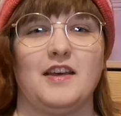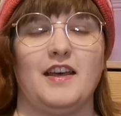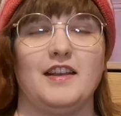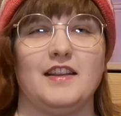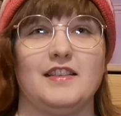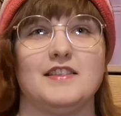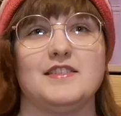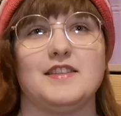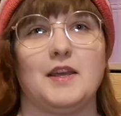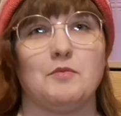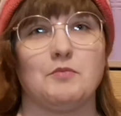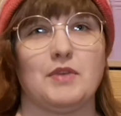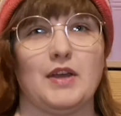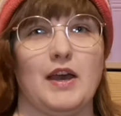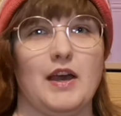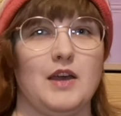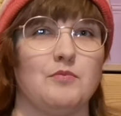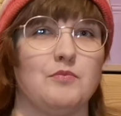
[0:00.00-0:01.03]
And at the same
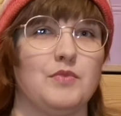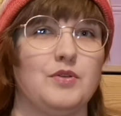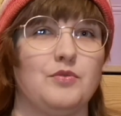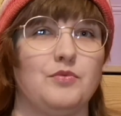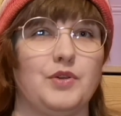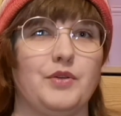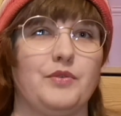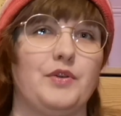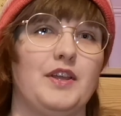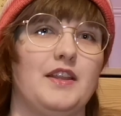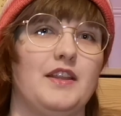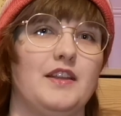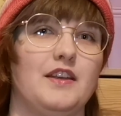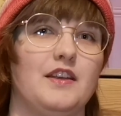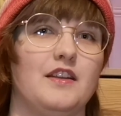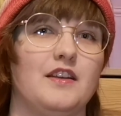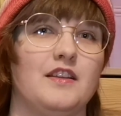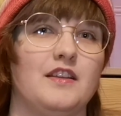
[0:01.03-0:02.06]
time, we are
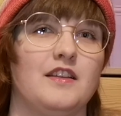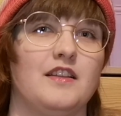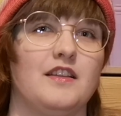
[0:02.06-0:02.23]
in